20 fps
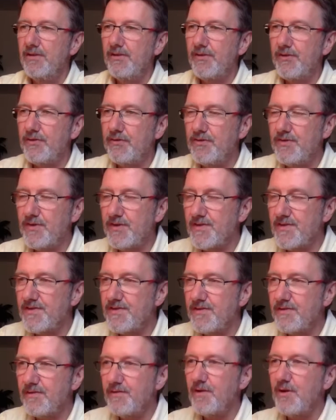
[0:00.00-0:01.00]
So
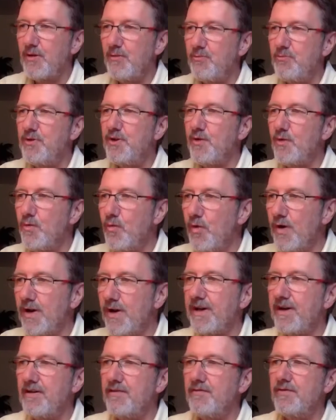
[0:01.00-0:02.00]
just be
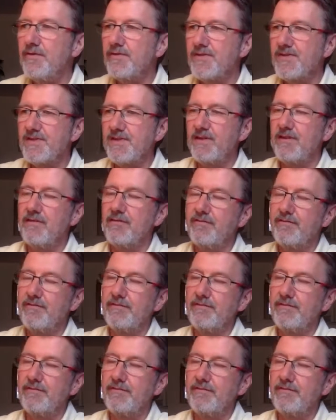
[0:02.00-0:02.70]
aware of yourself.